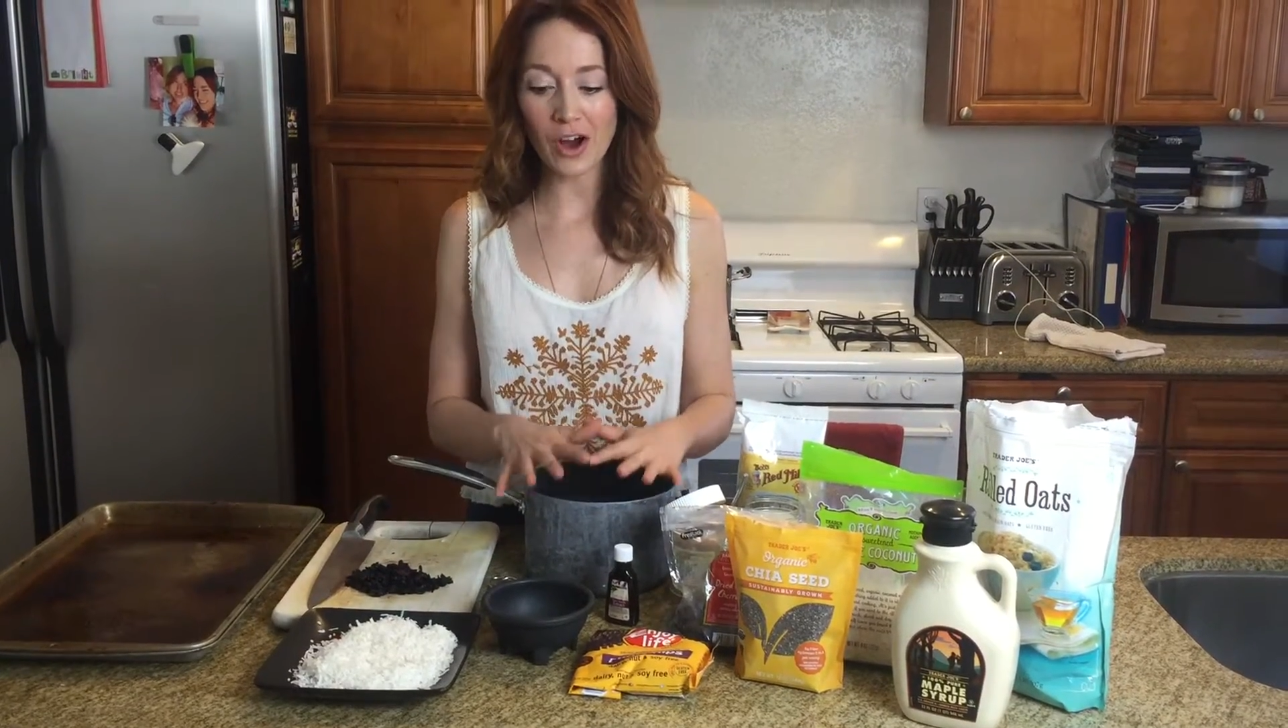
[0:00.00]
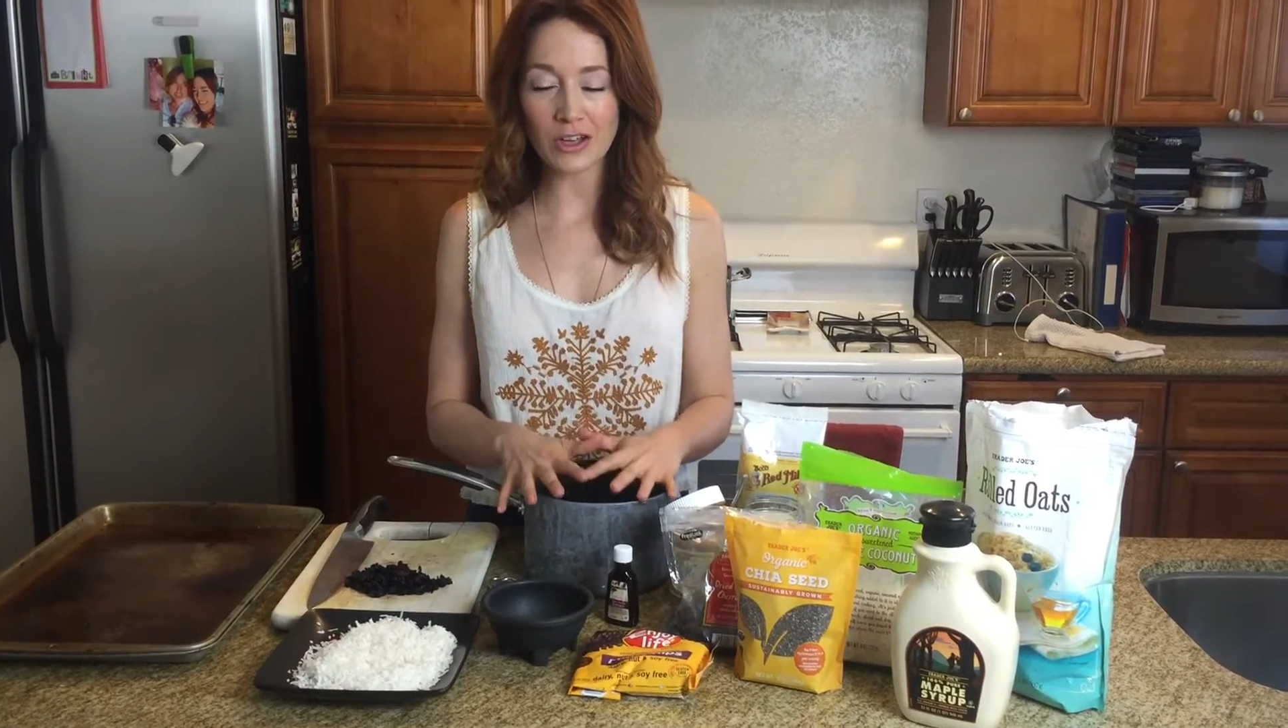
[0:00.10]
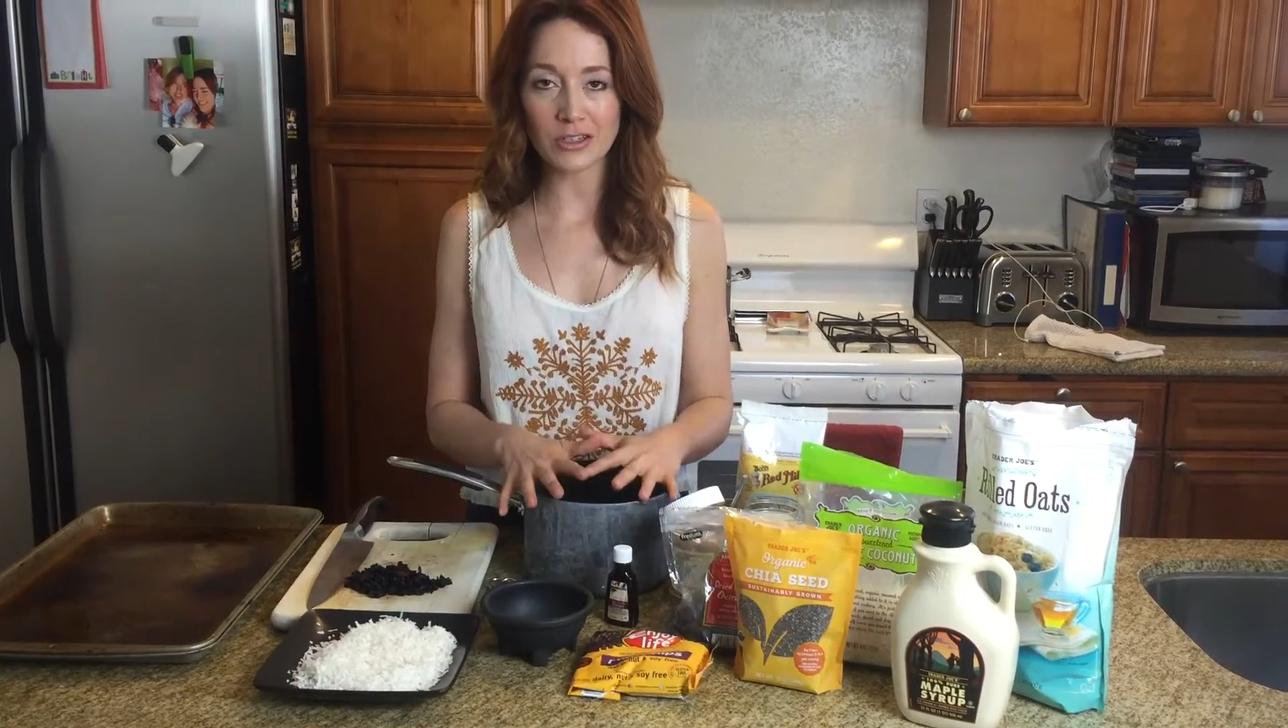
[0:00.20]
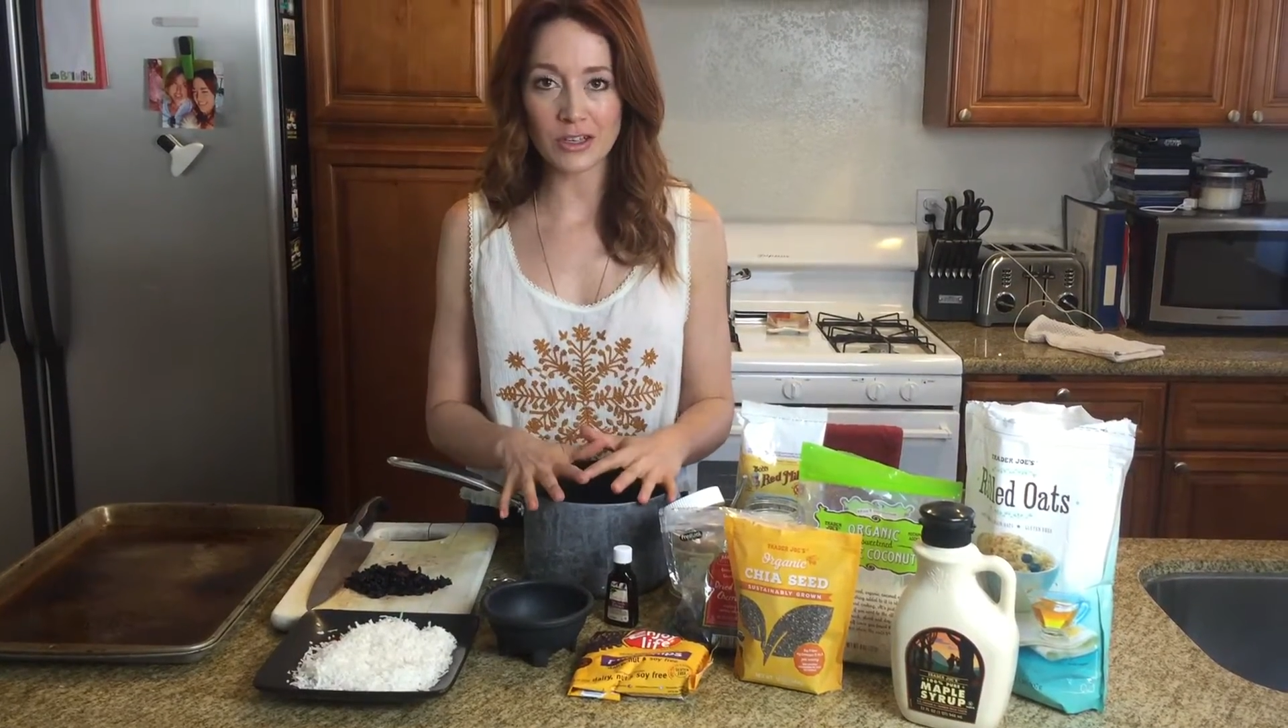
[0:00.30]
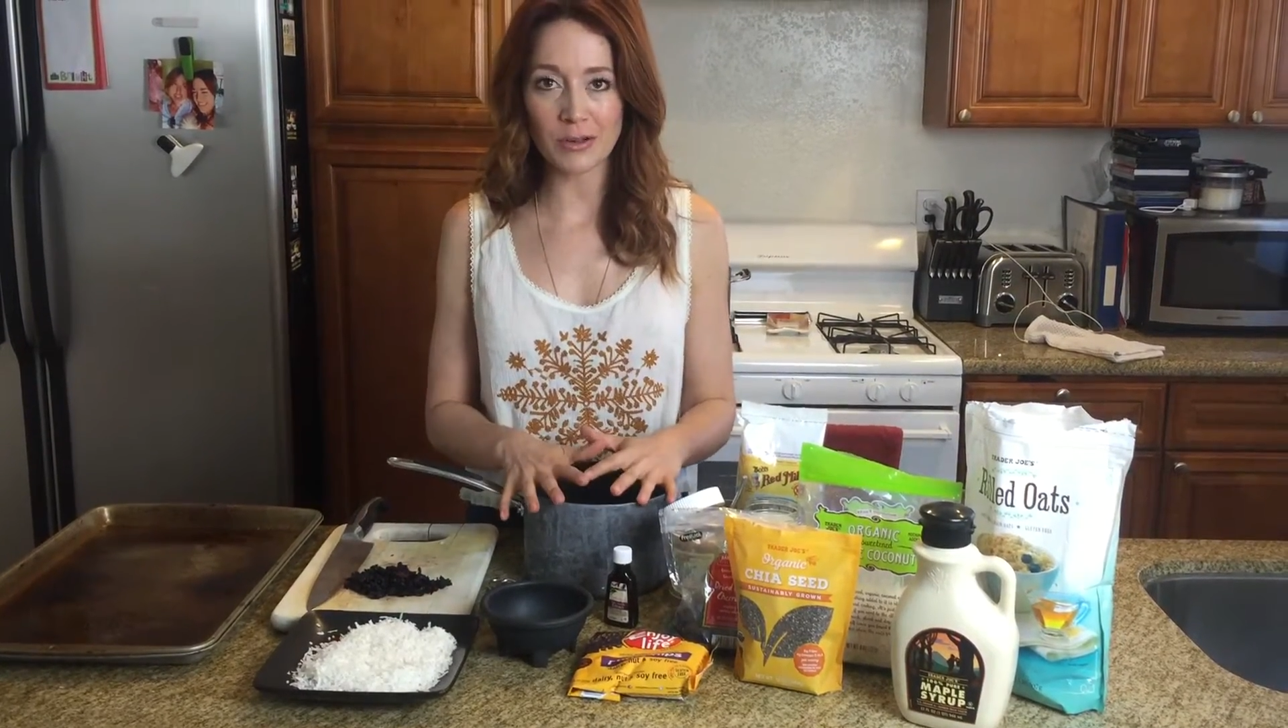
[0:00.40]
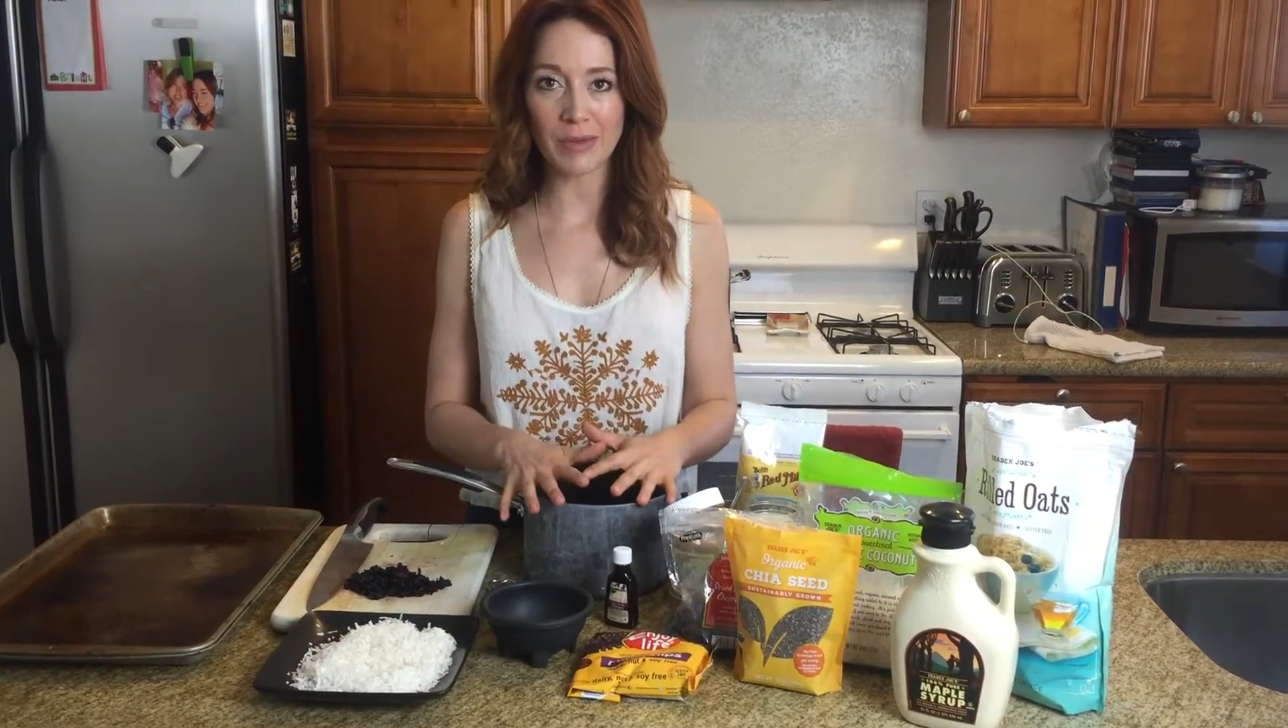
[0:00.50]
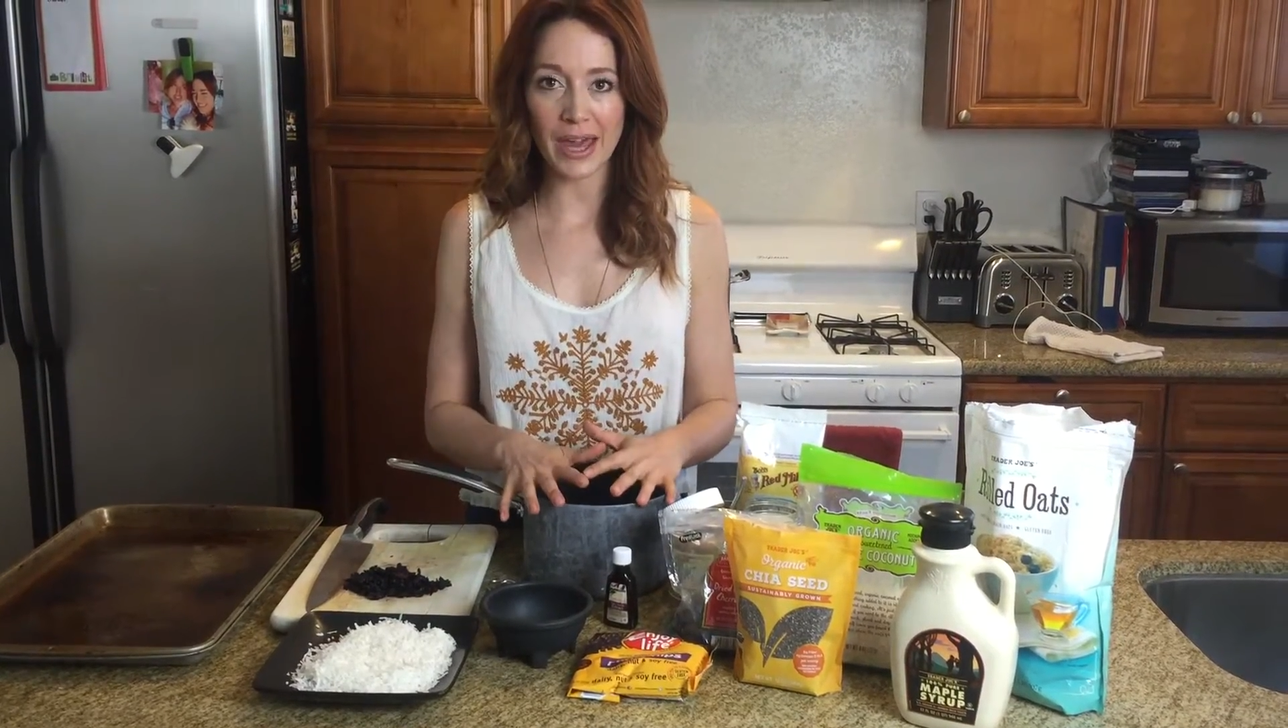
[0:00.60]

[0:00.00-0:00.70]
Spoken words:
awesome